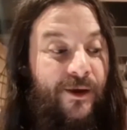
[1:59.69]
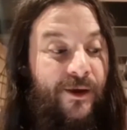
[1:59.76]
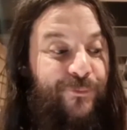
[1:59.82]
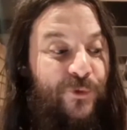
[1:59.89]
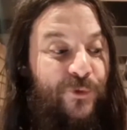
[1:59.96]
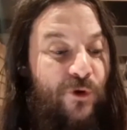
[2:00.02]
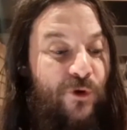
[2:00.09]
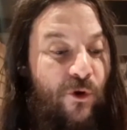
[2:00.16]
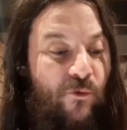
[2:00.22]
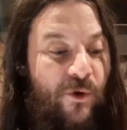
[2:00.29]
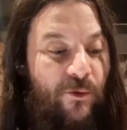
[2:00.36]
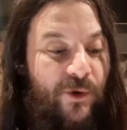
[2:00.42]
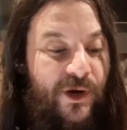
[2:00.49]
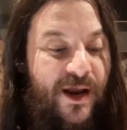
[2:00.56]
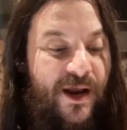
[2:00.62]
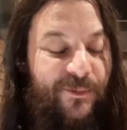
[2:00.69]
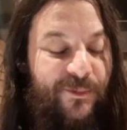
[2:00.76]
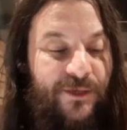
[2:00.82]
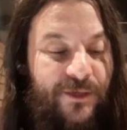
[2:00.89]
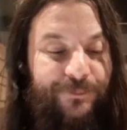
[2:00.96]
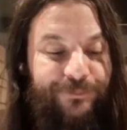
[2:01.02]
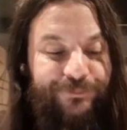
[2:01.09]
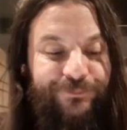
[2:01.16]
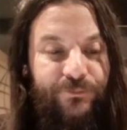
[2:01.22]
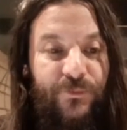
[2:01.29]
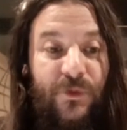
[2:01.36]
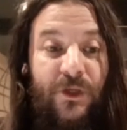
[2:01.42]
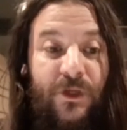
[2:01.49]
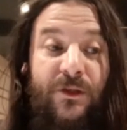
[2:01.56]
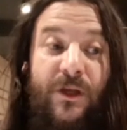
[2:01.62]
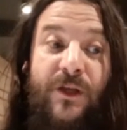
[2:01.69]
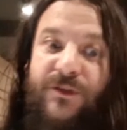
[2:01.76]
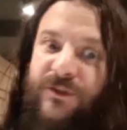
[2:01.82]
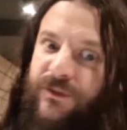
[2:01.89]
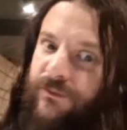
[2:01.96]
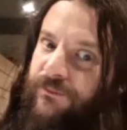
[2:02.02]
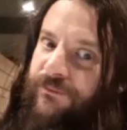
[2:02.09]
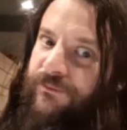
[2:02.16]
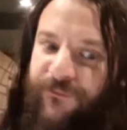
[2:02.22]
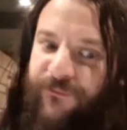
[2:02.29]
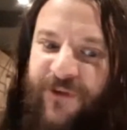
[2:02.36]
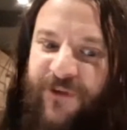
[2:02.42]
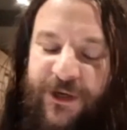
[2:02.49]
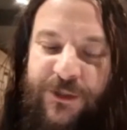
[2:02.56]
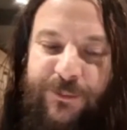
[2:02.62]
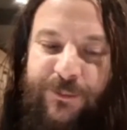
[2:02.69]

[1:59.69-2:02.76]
You know, we were coming, it's very